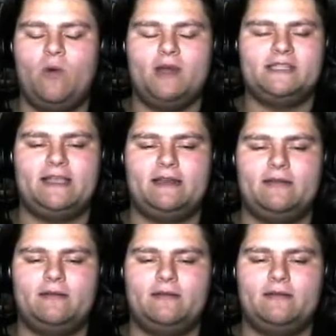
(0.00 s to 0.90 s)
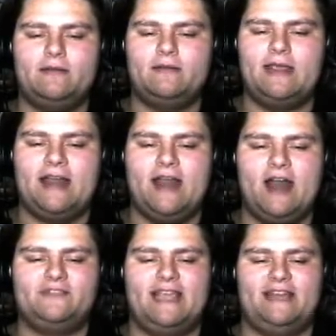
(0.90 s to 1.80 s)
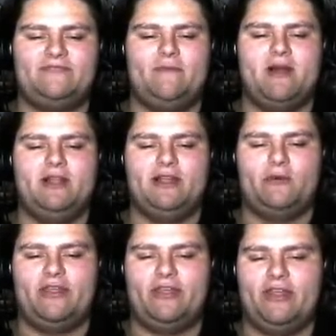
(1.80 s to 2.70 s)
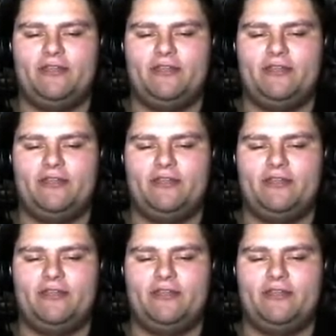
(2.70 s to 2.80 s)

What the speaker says: wasn't enough to get familiar with it.